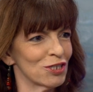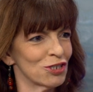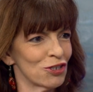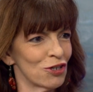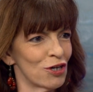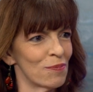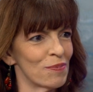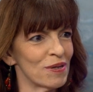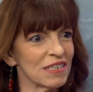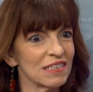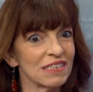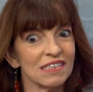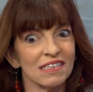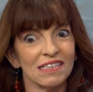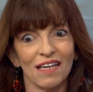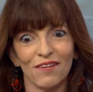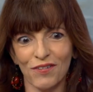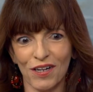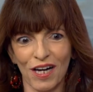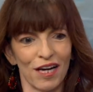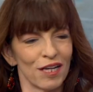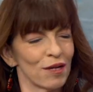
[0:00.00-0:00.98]
job, but since
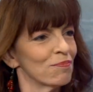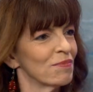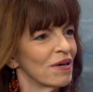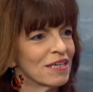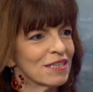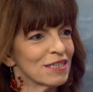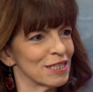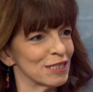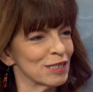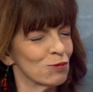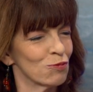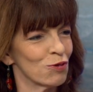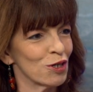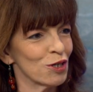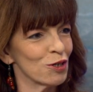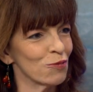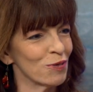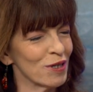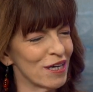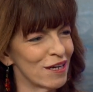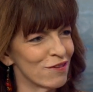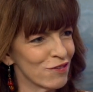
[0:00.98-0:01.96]
I've got to make this
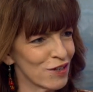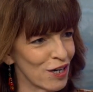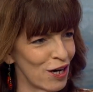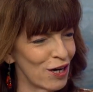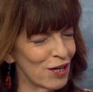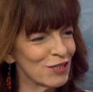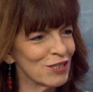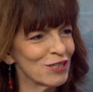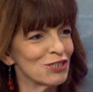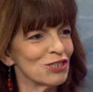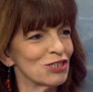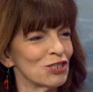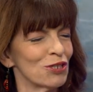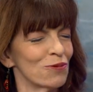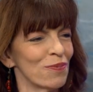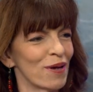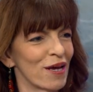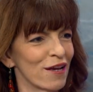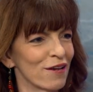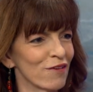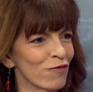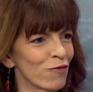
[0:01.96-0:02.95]
work, we have college to
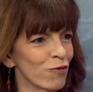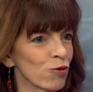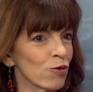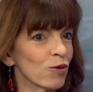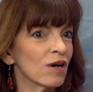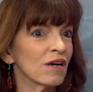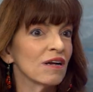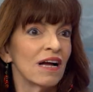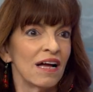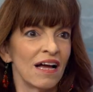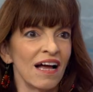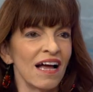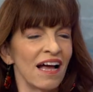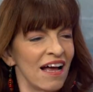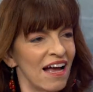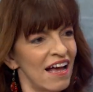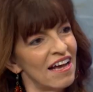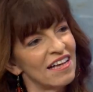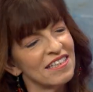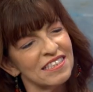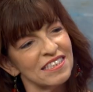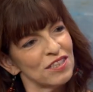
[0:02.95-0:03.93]
pay for,
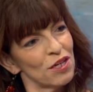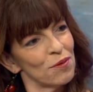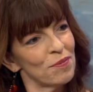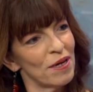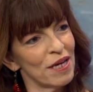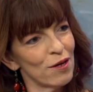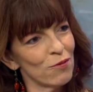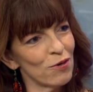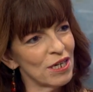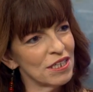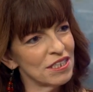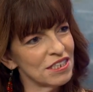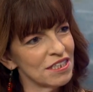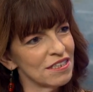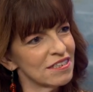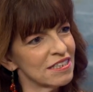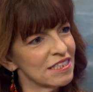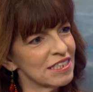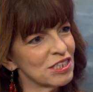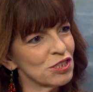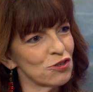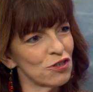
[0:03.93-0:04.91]
and somehow I
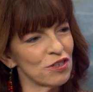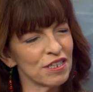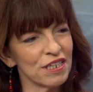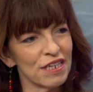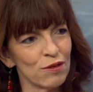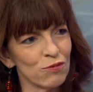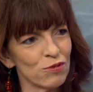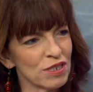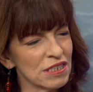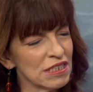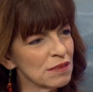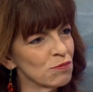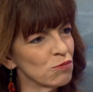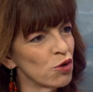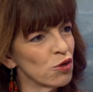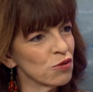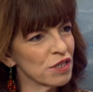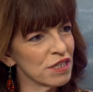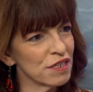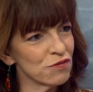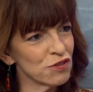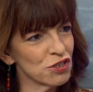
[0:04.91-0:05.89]
did. I started out with a
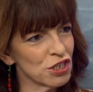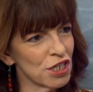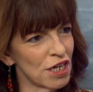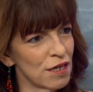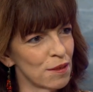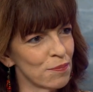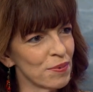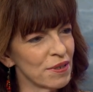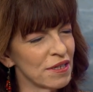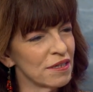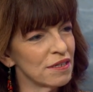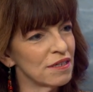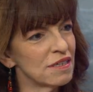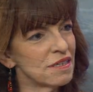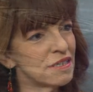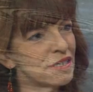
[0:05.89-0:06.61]
small gift shop in